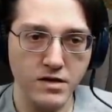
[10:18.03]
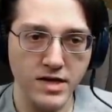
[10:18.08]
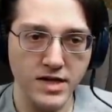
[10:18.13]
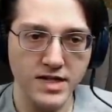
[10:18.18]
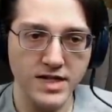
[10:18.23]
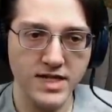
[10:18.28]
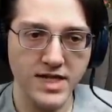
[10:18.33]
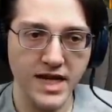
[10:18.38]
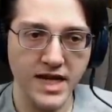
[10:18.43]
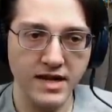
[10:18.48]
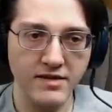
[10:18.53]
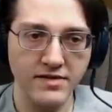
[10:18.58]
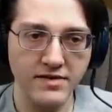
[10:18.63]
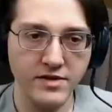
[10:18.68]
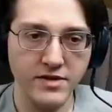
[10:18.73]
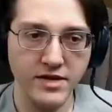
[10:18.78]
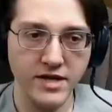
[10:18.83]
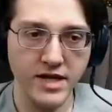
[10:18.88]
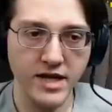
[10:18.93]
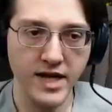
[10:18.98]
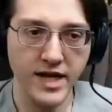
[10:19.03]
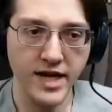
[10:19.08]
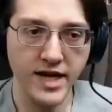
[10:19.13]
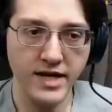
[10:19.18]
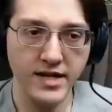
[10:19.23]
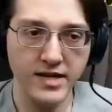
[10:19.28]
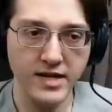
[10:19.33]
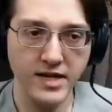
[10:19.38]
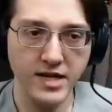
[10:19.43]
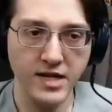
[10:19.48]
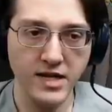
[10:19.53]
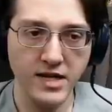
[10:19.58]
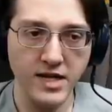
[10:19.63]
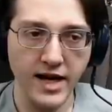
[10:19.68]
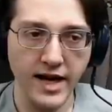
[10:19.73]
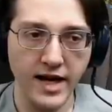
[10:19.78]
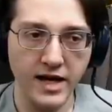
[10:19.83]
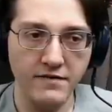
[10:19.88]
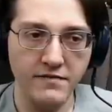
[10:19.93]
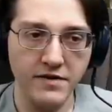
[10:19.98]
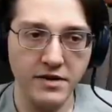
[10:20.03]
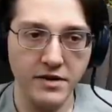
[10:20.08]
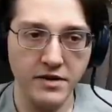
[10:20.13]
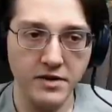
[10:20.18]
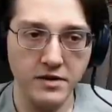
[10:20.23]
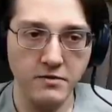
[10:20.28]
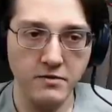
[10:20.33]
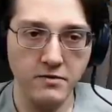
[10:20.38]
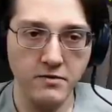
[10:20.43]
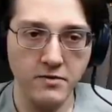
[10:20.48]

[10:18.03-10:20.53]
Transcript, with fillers: Let's have a look at the Cadaveric